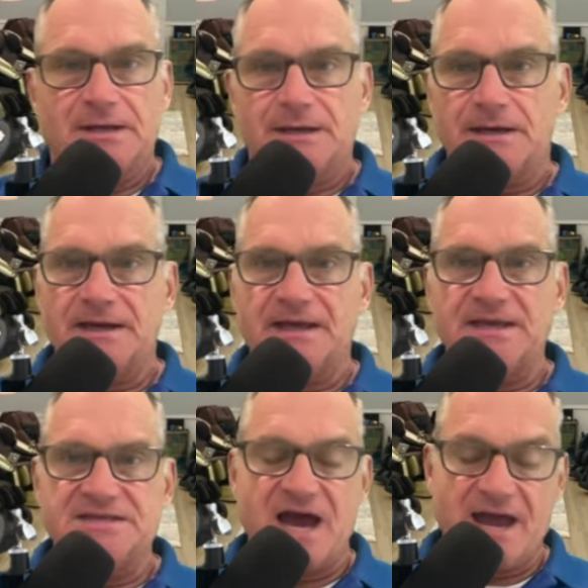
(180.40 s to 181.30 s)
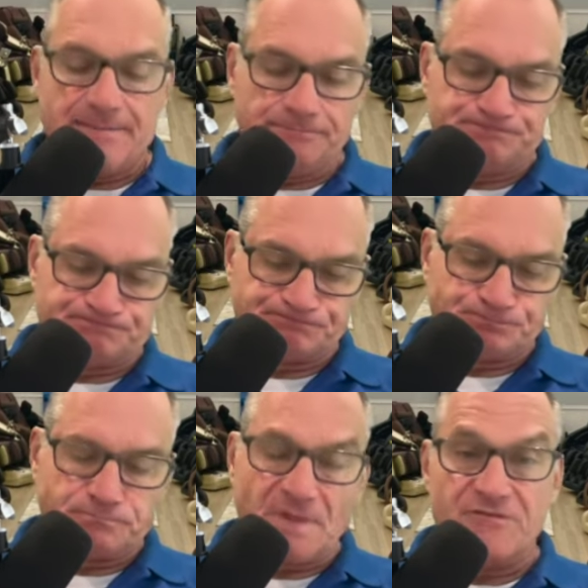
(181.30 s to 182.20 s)
uh, anytime.
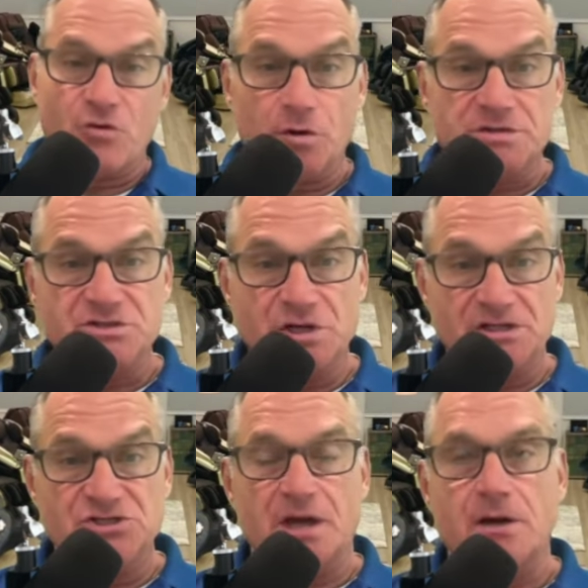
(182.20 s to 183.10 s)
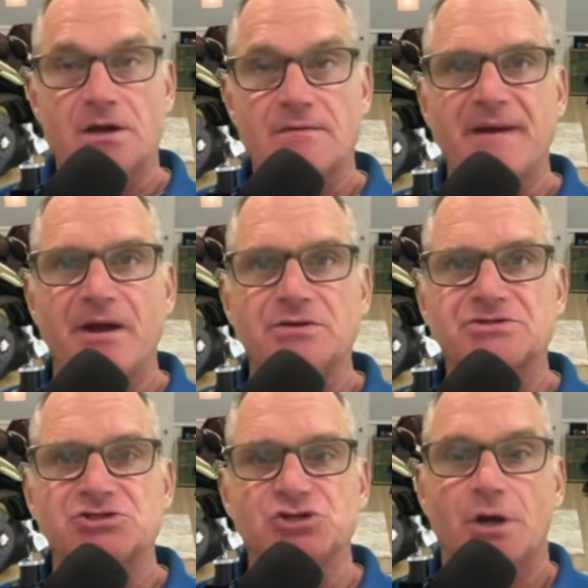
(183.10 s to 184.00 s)
And of course, you can check our
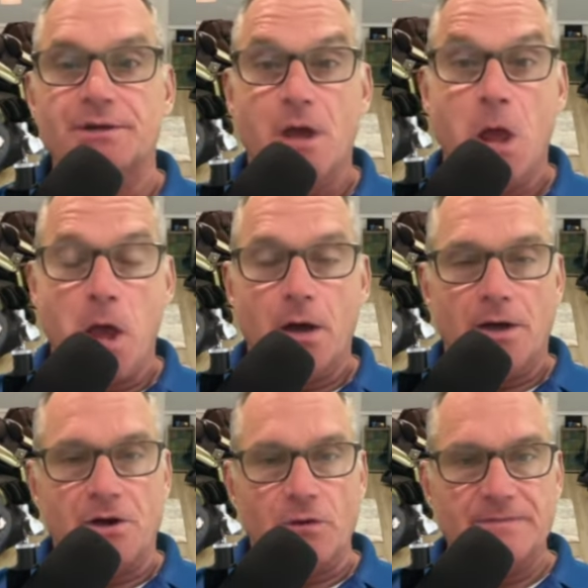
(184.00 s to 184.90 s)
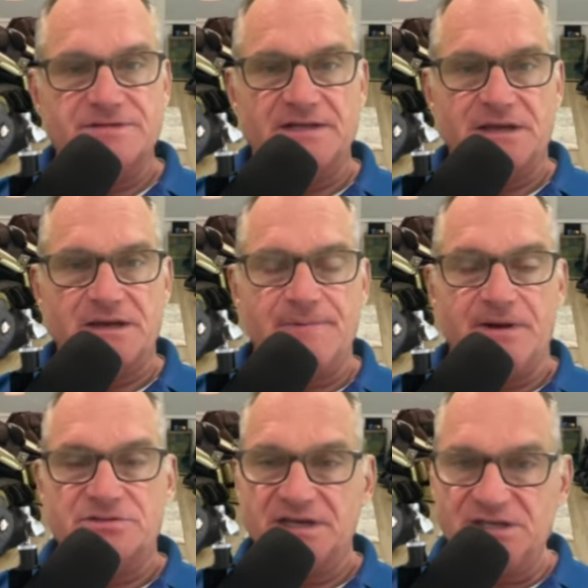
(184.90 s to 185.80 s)
comparison chart on our website that
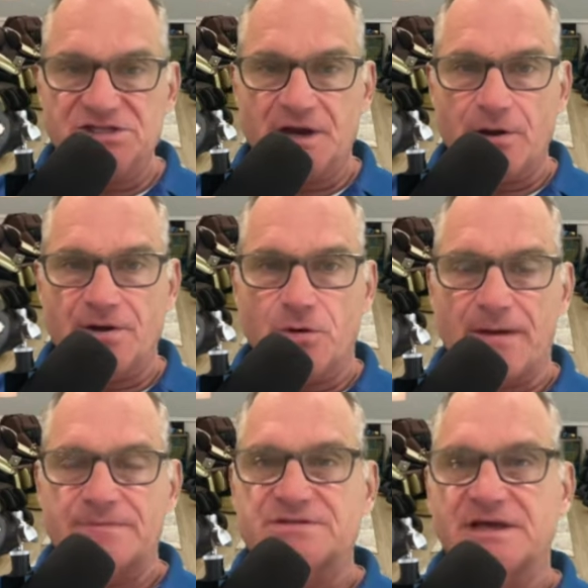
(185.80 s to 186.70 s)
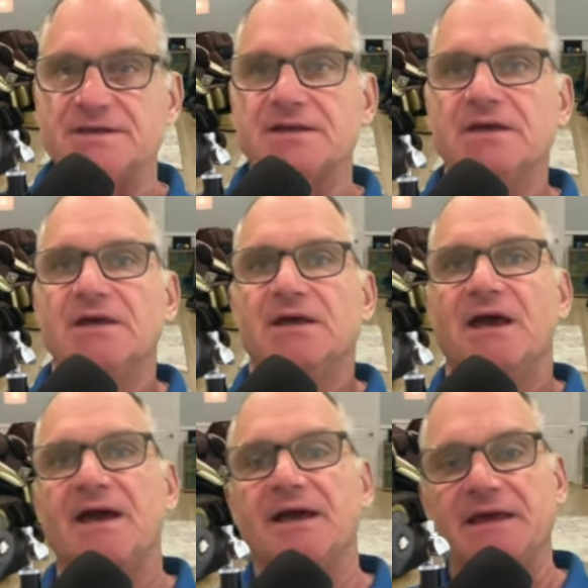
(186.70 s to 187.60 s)
compares any chair on our website.
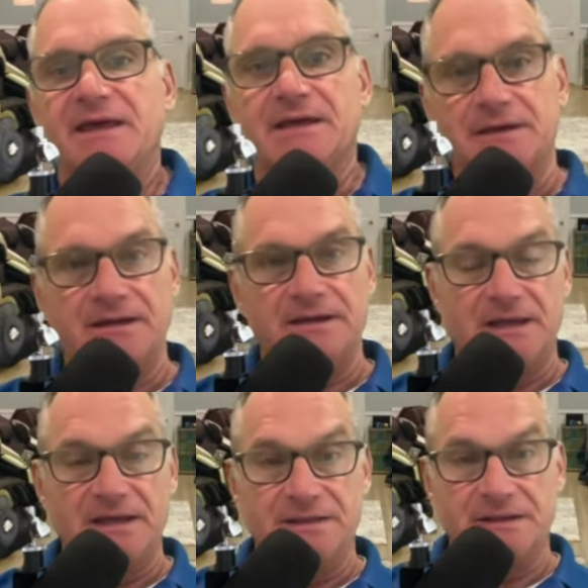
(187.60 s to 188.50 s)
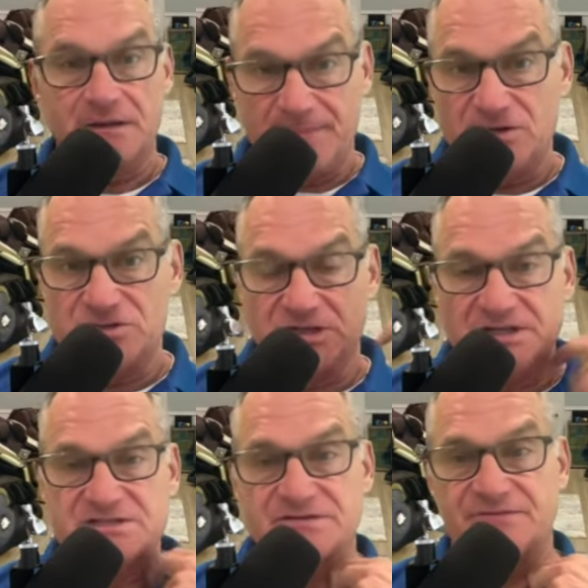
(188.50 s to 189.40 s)
Uh, uh, and it compares a
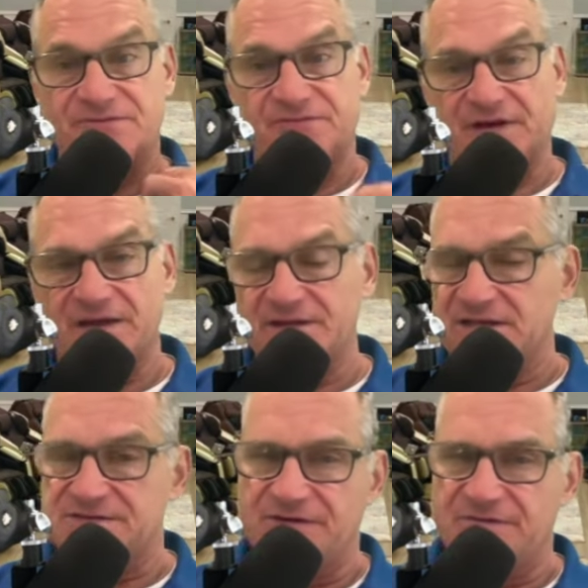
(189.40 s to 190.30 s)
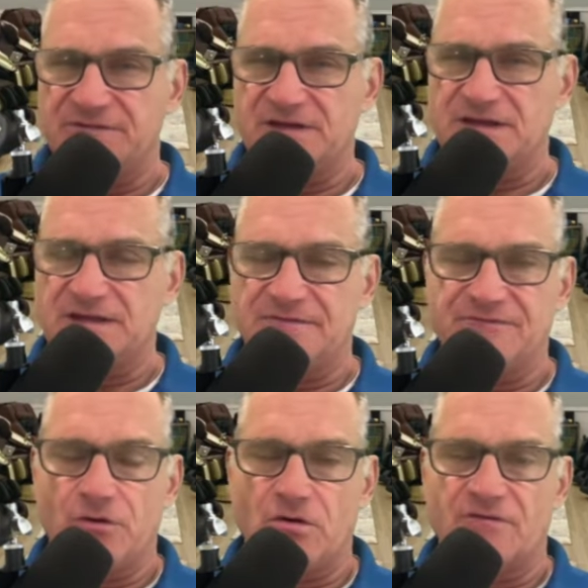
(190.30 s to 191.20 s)
list of, I think it's 50,
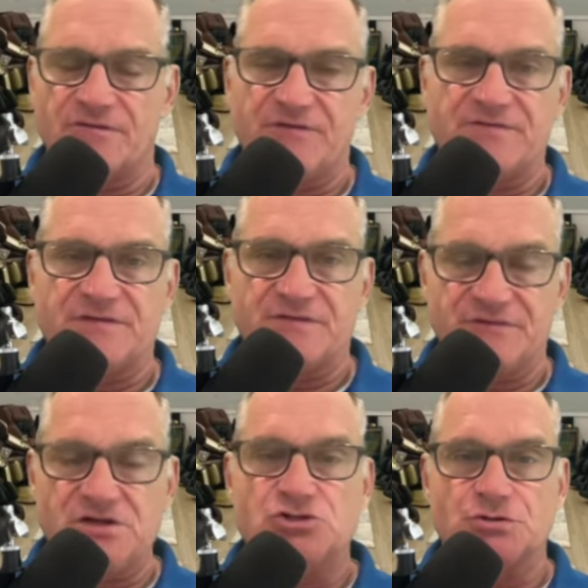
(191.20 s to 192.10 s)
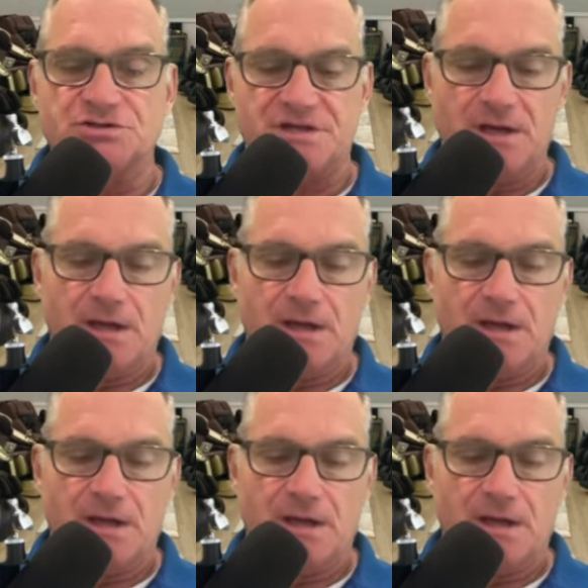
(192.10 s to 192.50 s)
over 50 features,